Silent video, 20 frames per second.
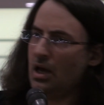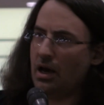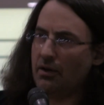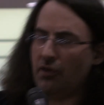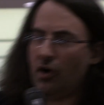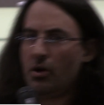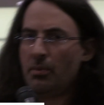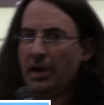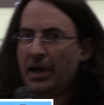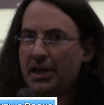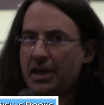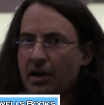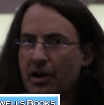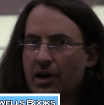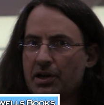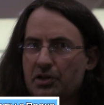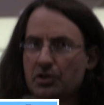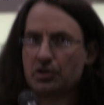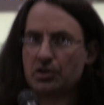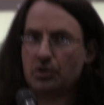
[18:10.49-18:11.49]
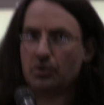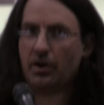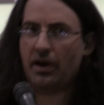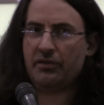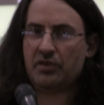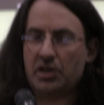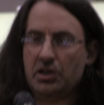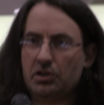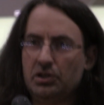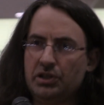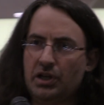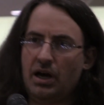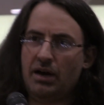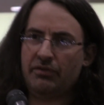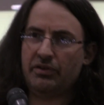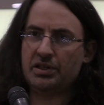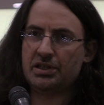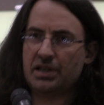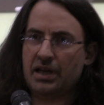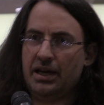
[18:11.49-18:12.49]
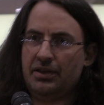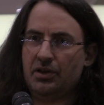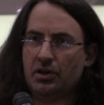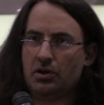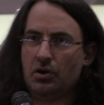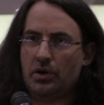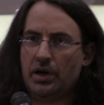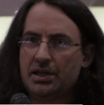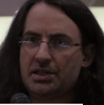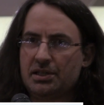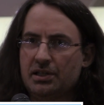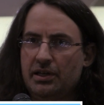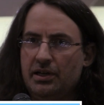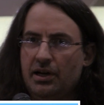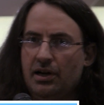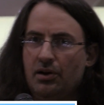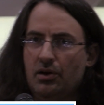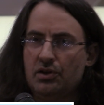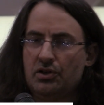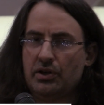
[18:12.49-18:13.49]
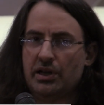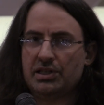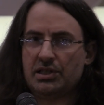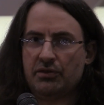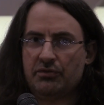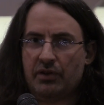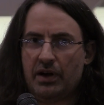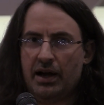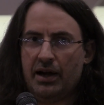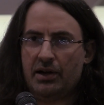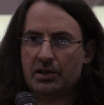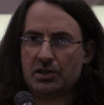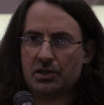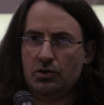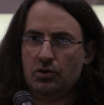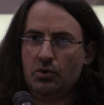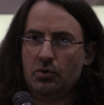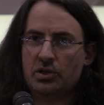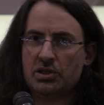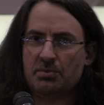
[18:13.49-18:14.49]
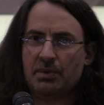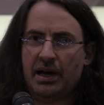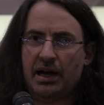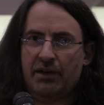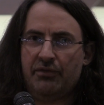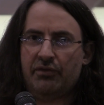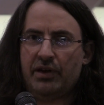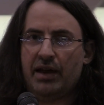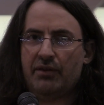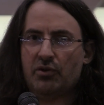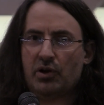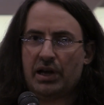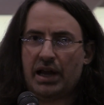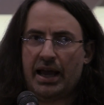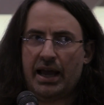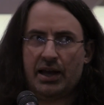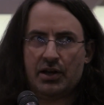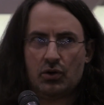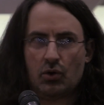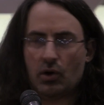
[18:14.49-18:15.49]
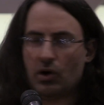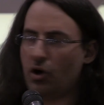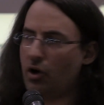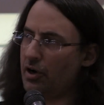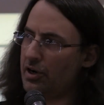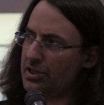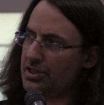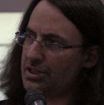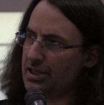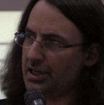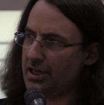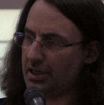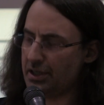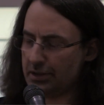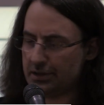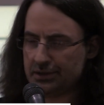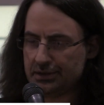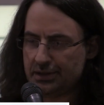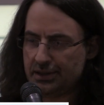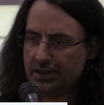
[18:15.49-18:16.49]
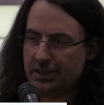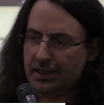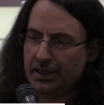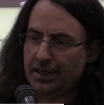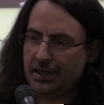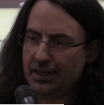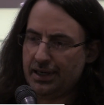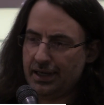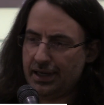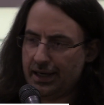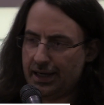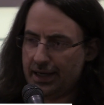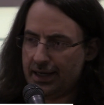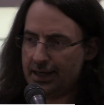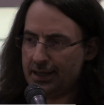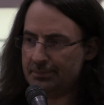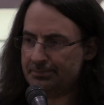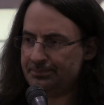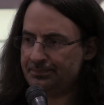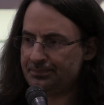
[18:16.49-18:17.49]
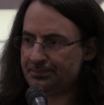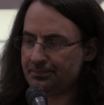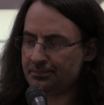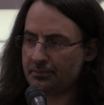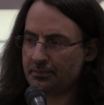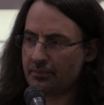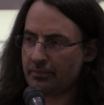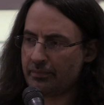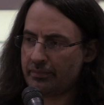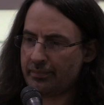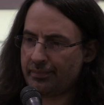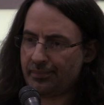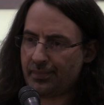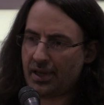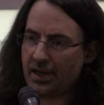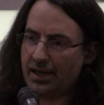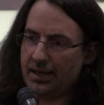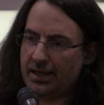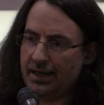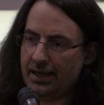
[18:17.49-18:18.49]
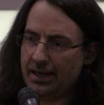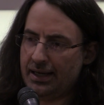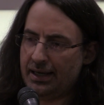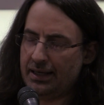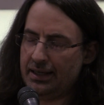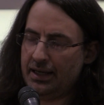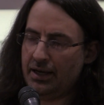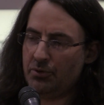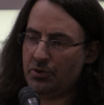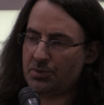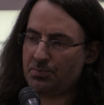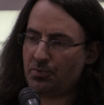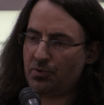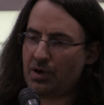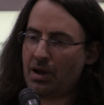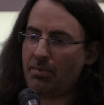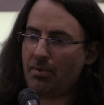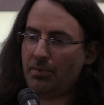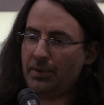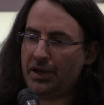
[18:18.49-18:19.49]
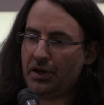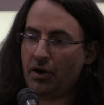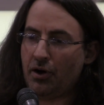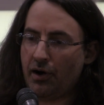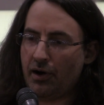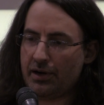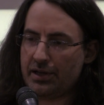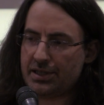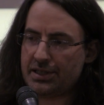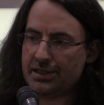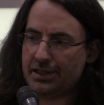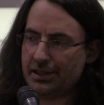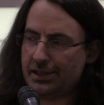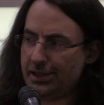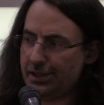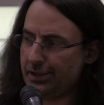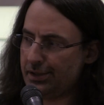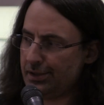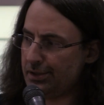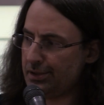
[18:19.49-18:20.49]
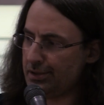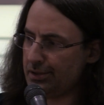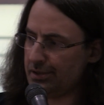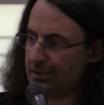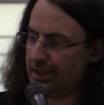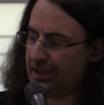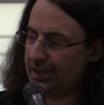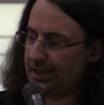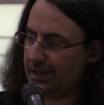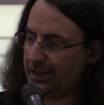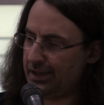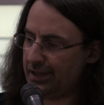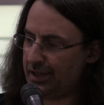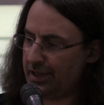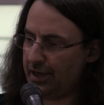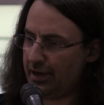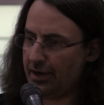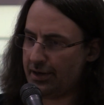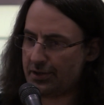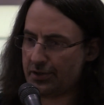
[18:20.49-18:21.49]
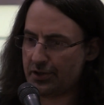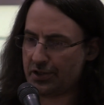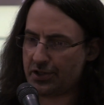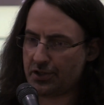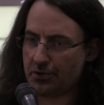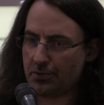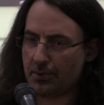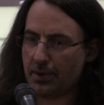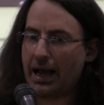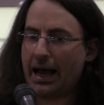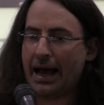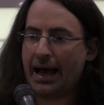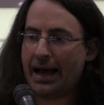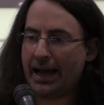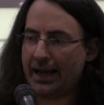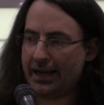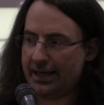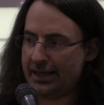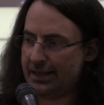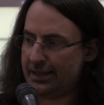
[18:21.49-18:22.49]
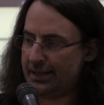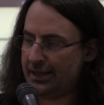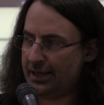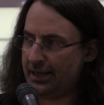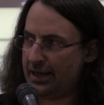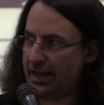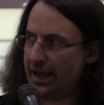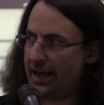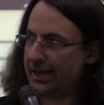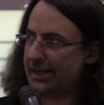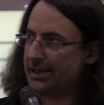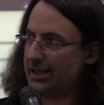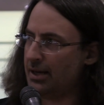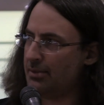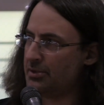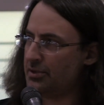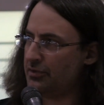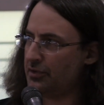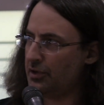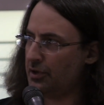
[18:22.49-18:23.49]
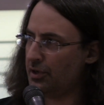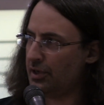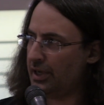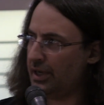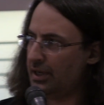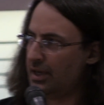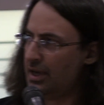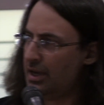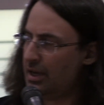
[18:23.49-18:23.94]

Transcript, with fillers: Of all my characters who I've killed off inside the Codex Alera or Dresden Files, who was my favorite and or hardest to kill? Um, uh, it was probably hardest to kill uh, the character Serai in, in Academ's Fury,